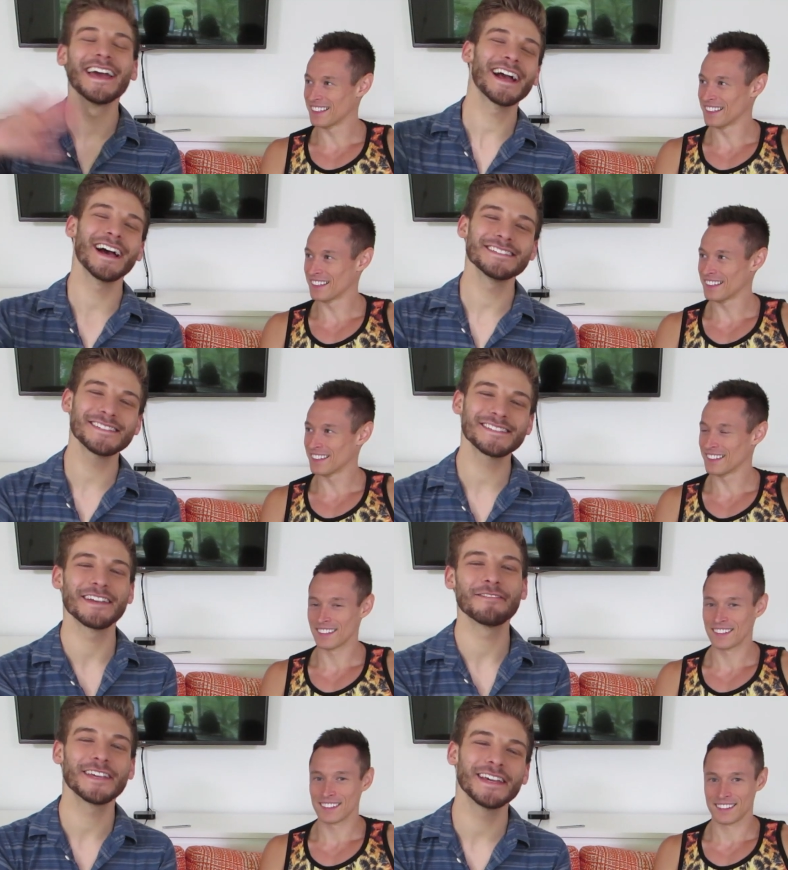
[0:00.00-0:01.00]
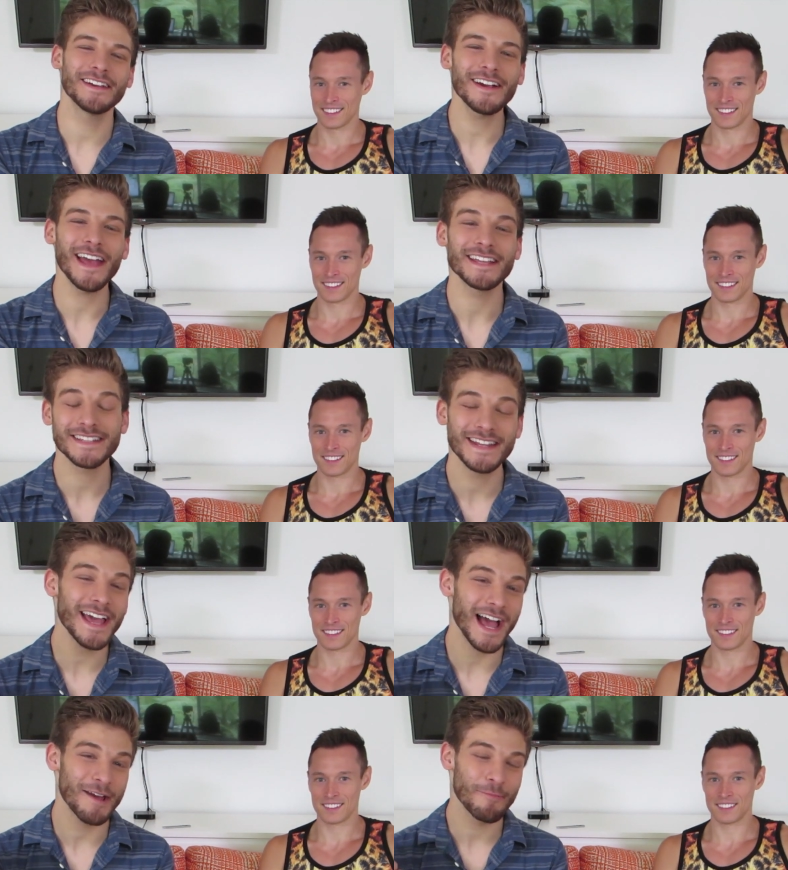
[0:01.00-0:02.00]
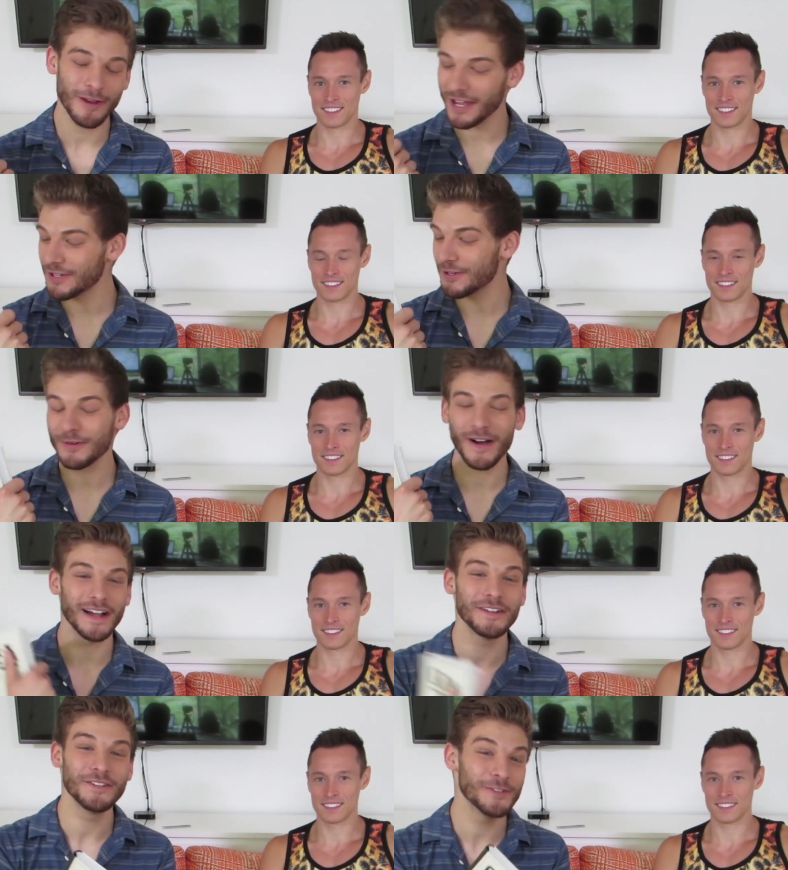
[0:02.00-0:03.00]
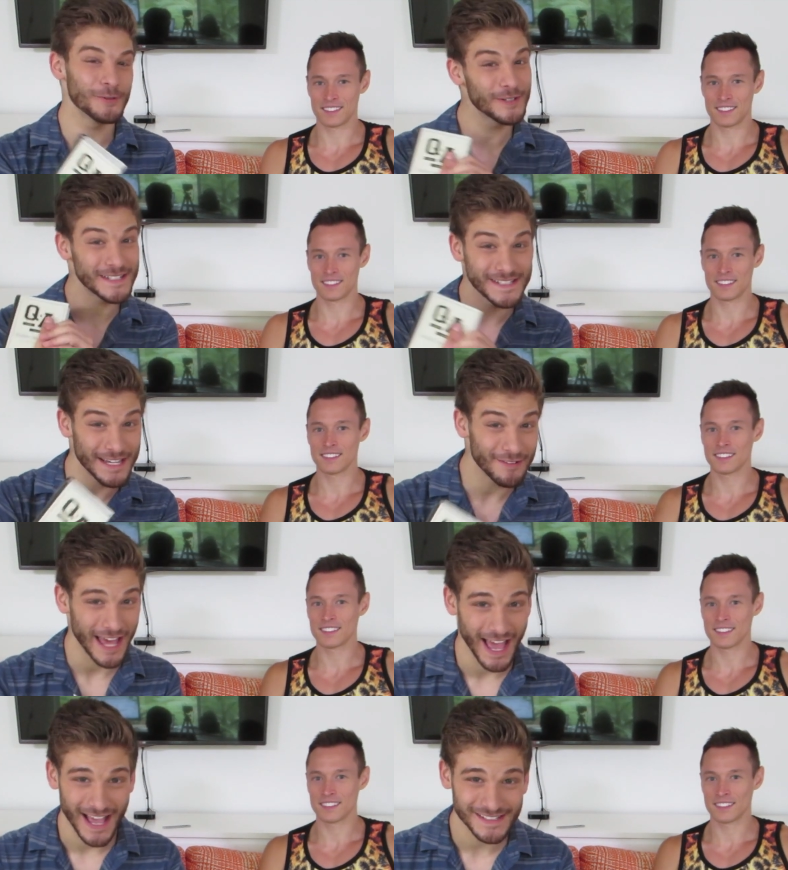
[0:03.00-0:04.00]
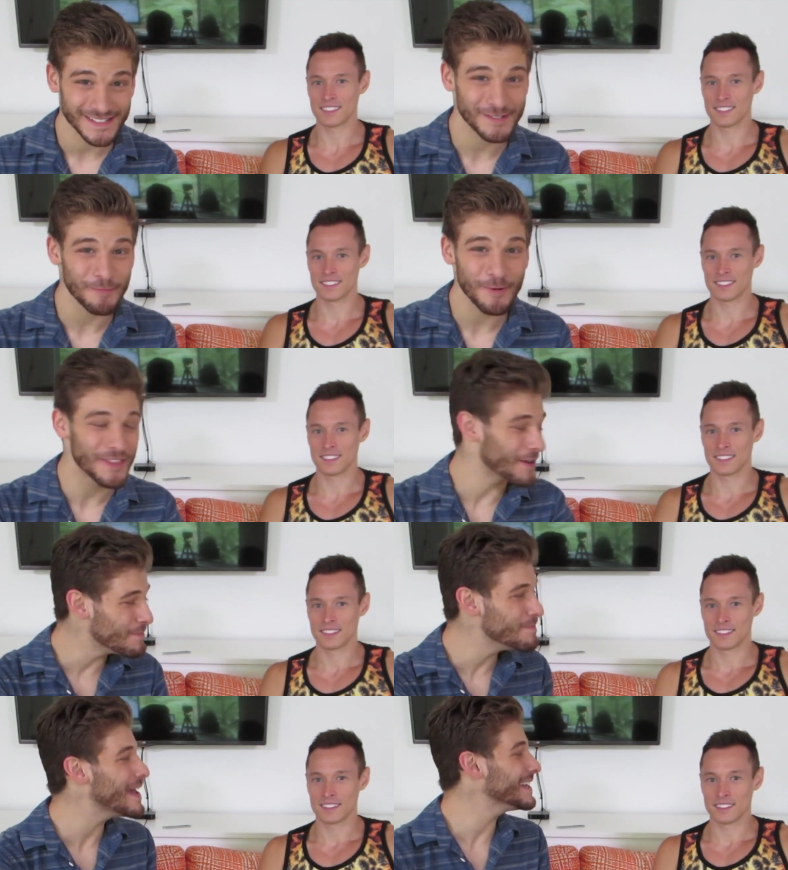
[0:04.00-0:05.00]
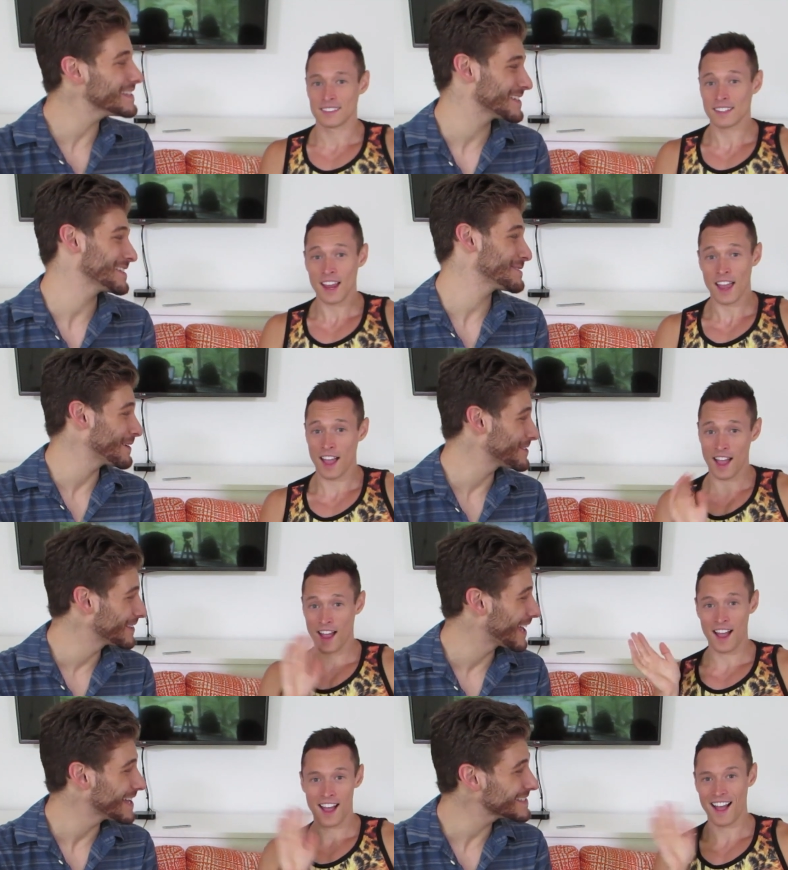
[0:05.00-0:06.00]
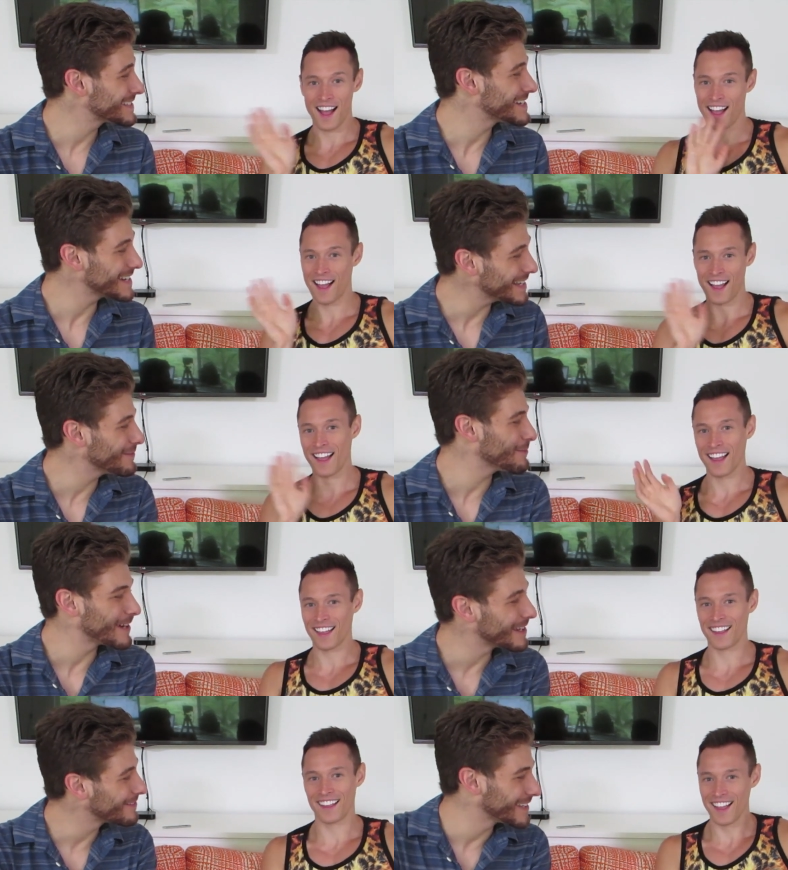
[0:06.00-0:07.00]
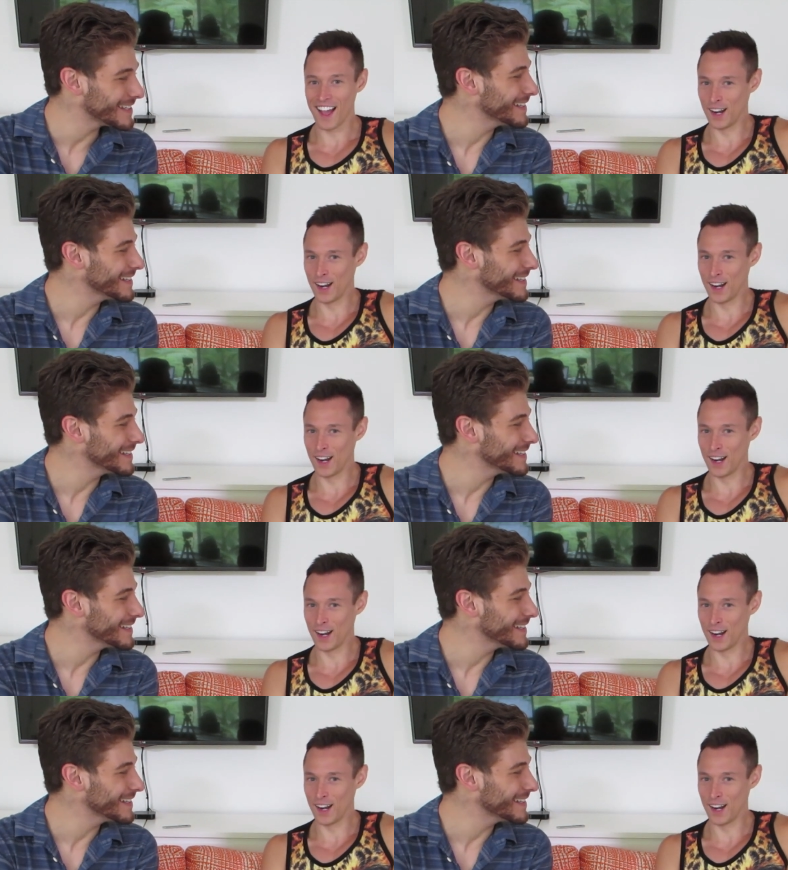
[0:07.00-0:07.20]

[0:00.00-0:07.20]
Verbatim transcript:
Speaker 1: Hey guys, it's David here, and today I'm bringing you a new David Asks with amazing special guest, Davey Wavey.